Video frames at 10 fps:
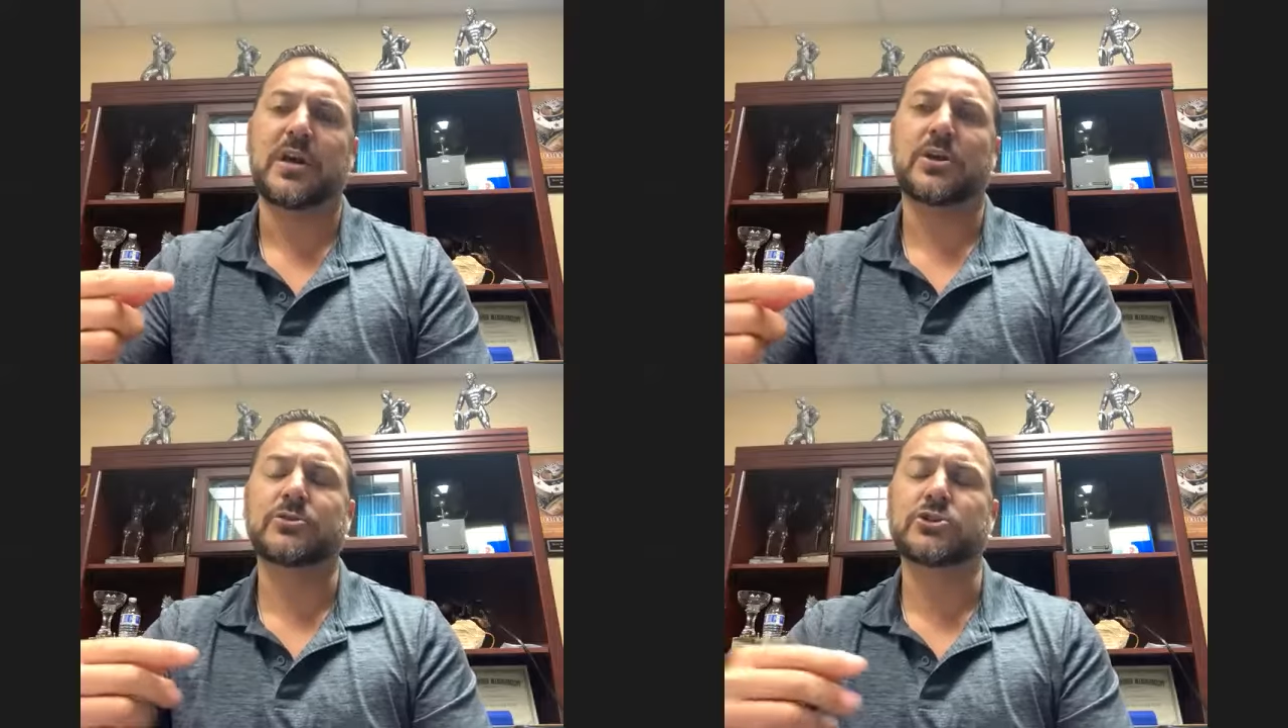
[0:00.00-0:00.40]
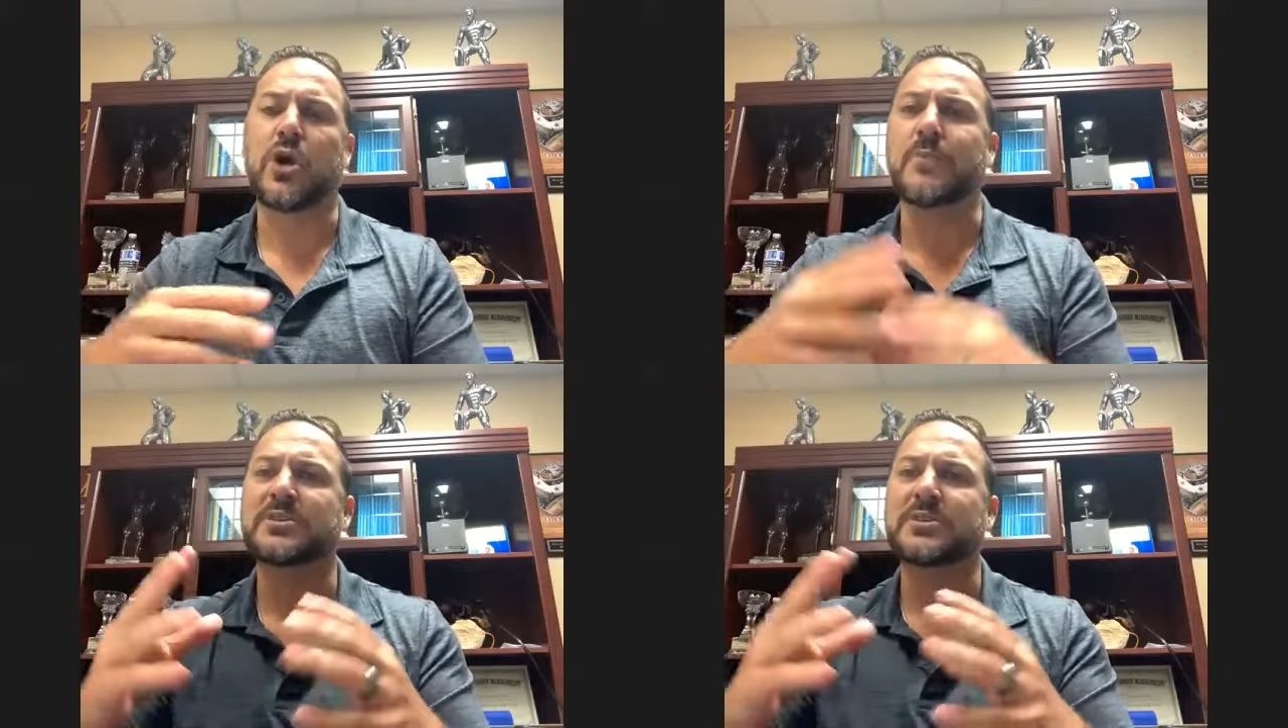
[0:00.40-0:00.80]
You know,
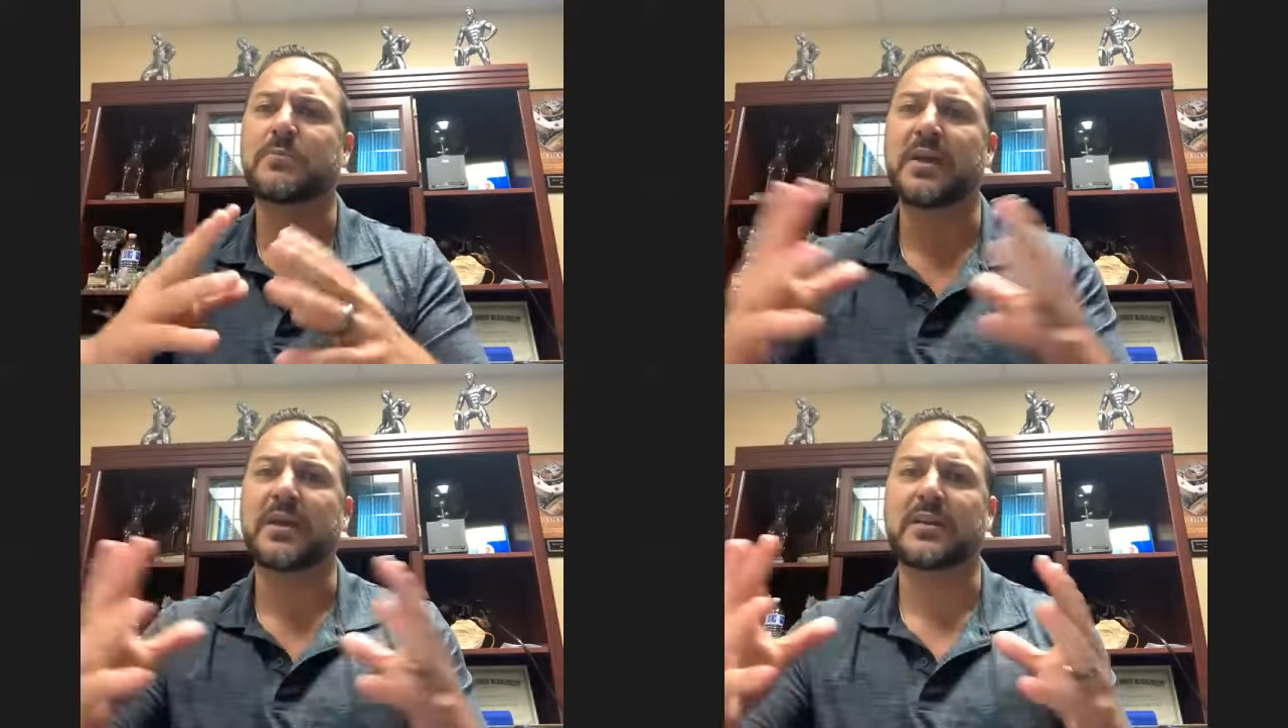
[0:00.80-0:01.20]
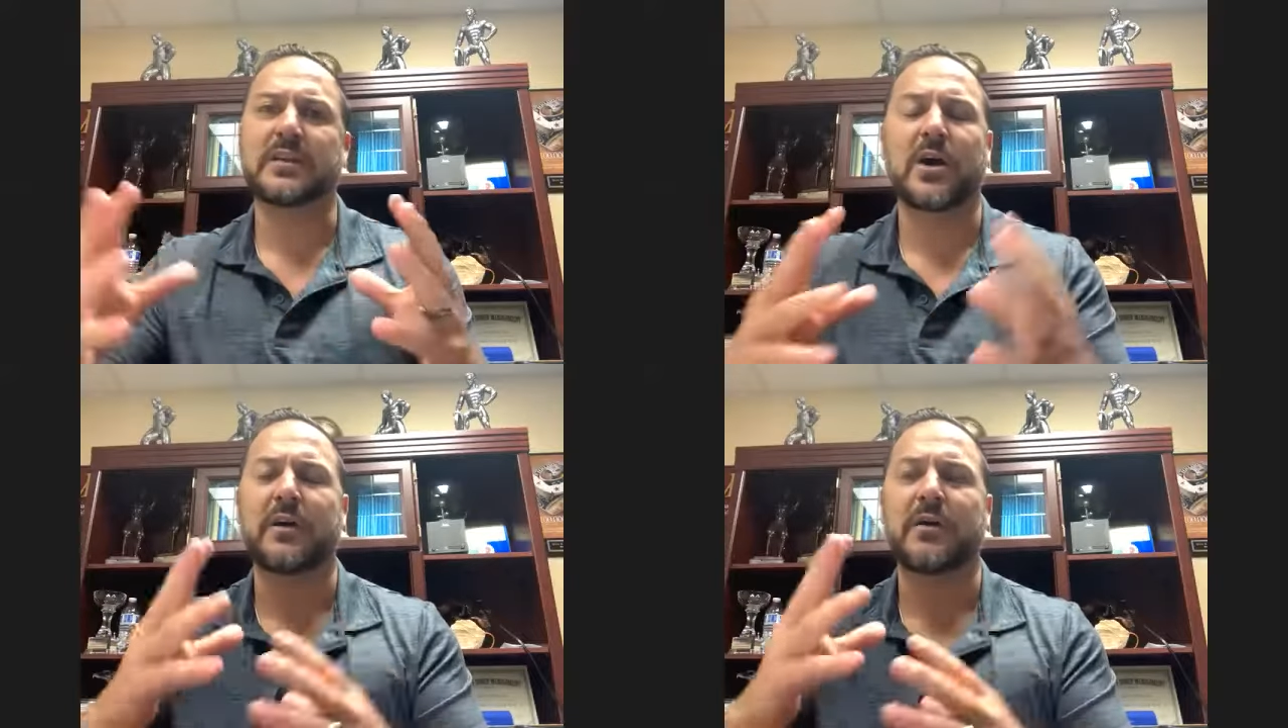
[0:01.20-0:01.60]
trauma is a big
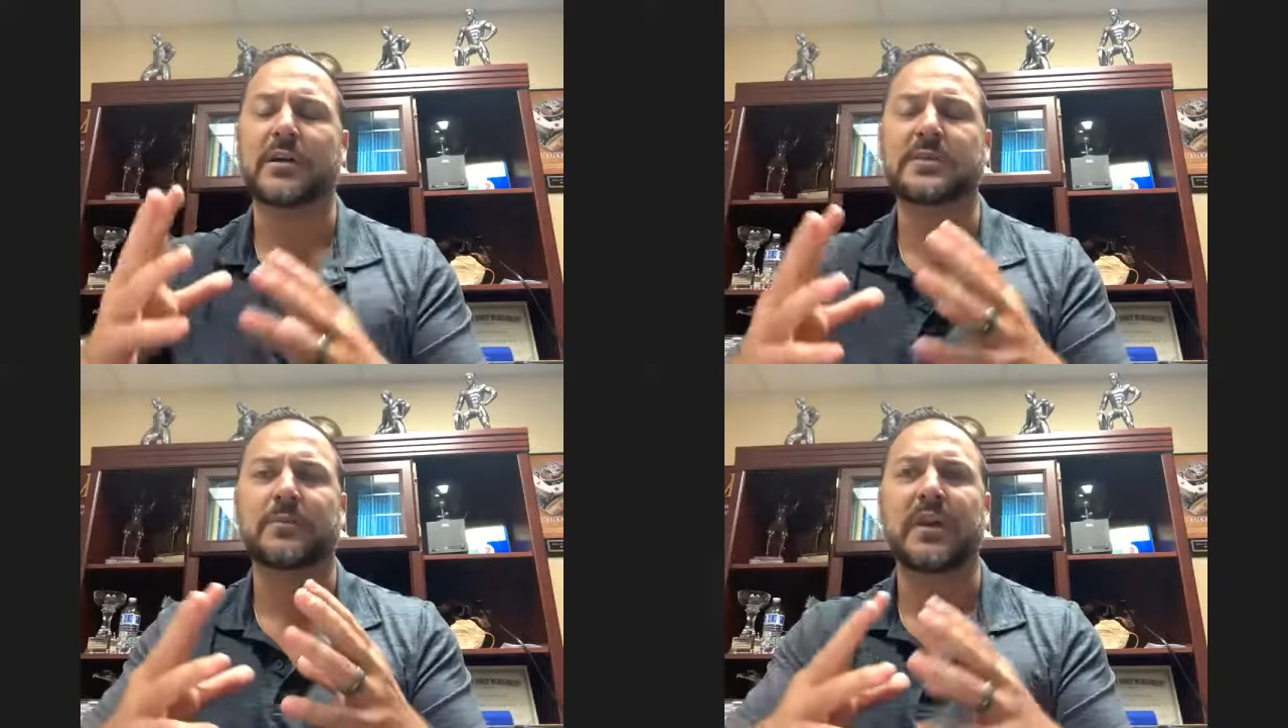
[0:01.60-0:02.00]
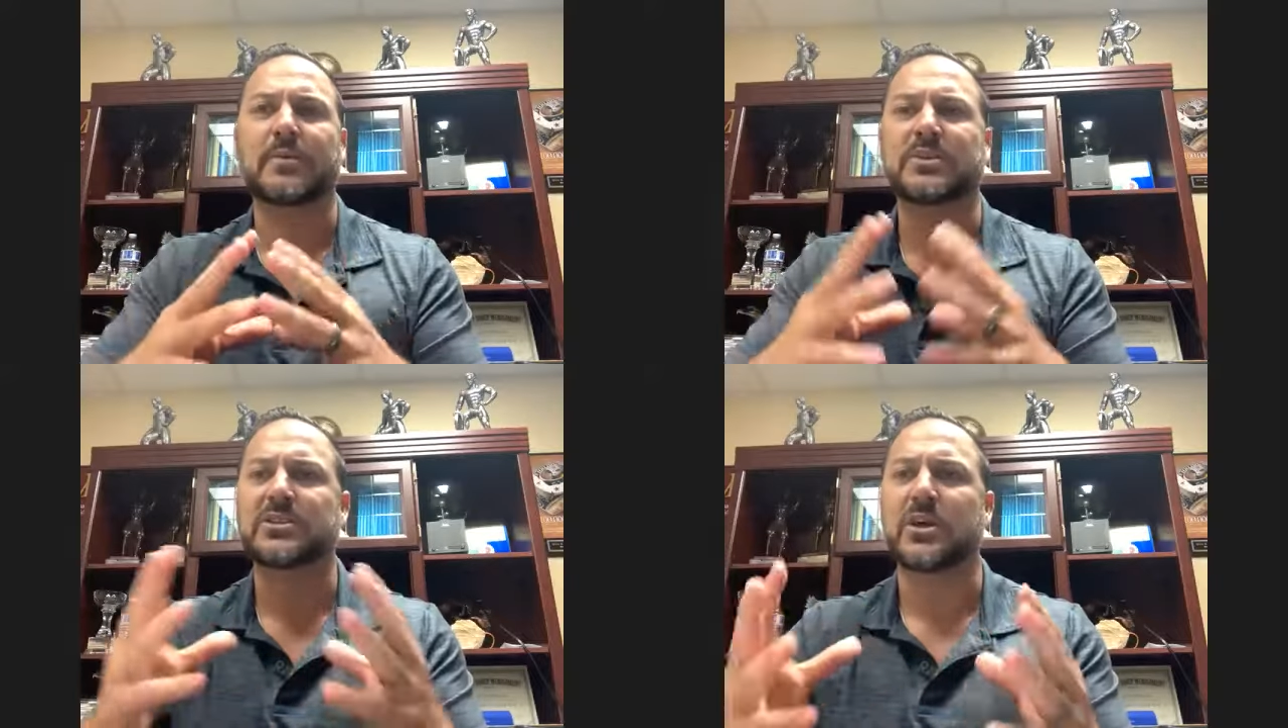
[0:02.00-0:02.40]
deal. I, it's something I've
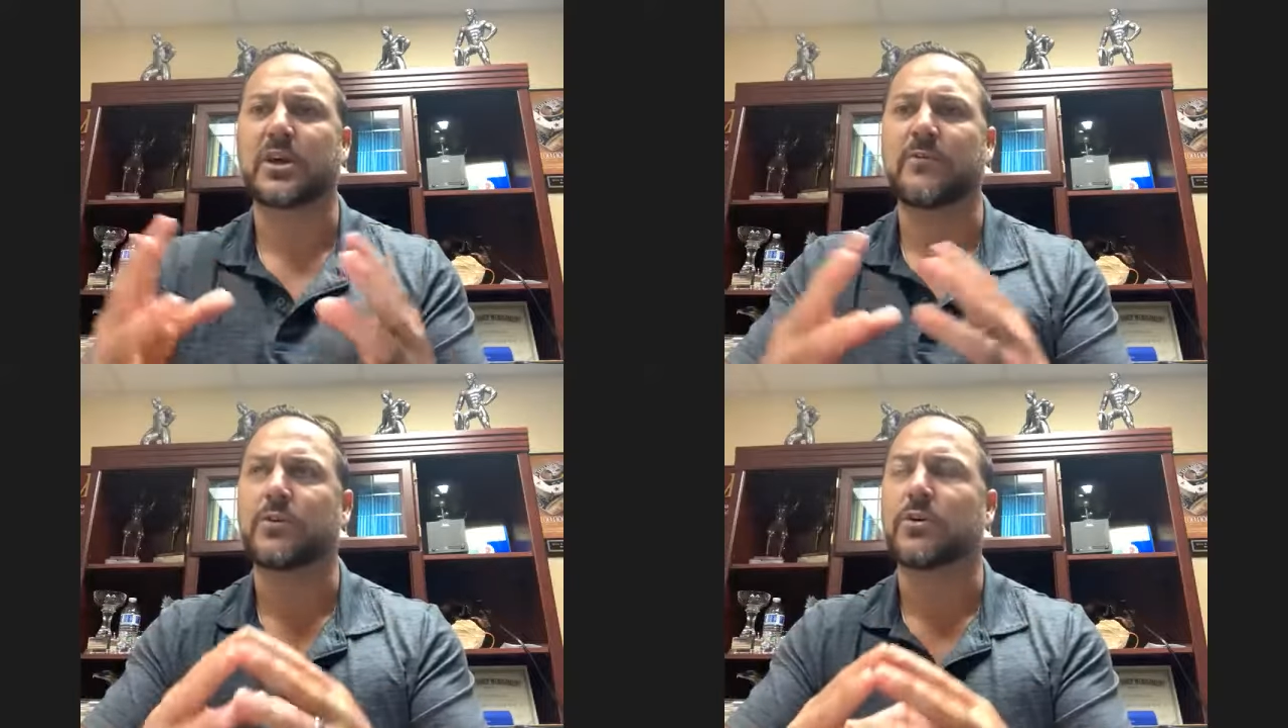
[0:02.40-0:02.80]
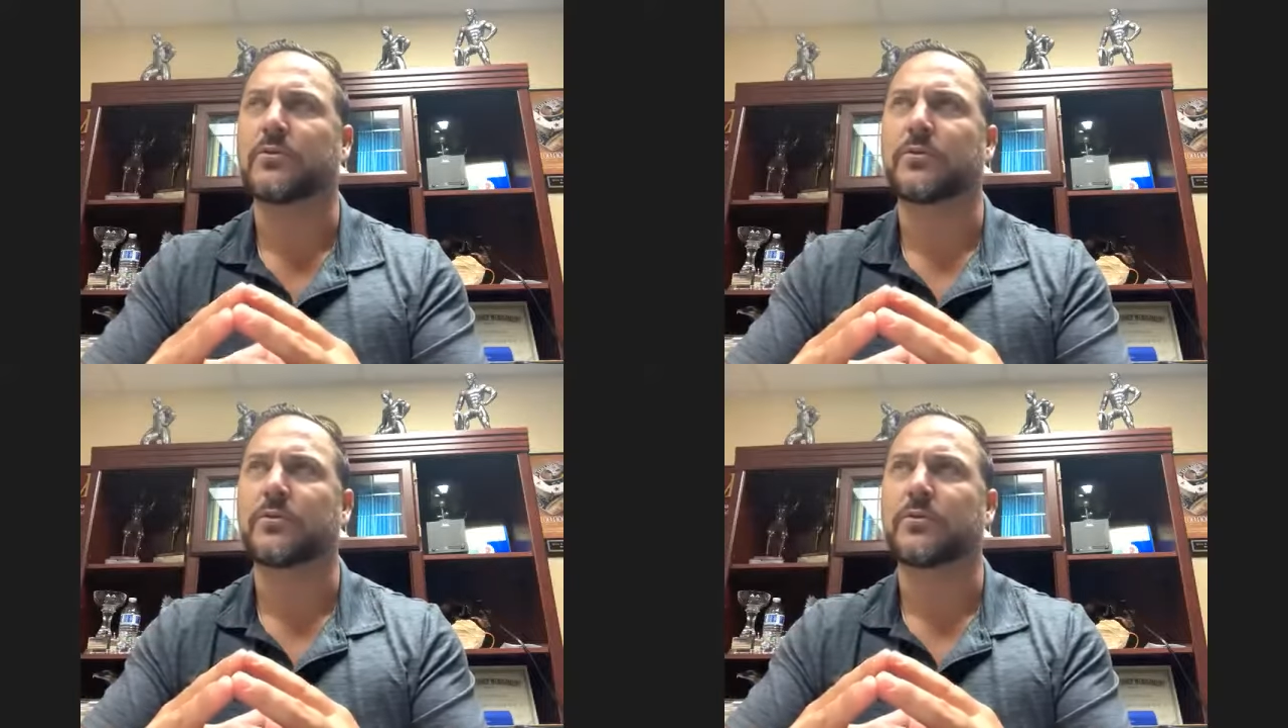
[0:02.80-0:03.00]
been studying for,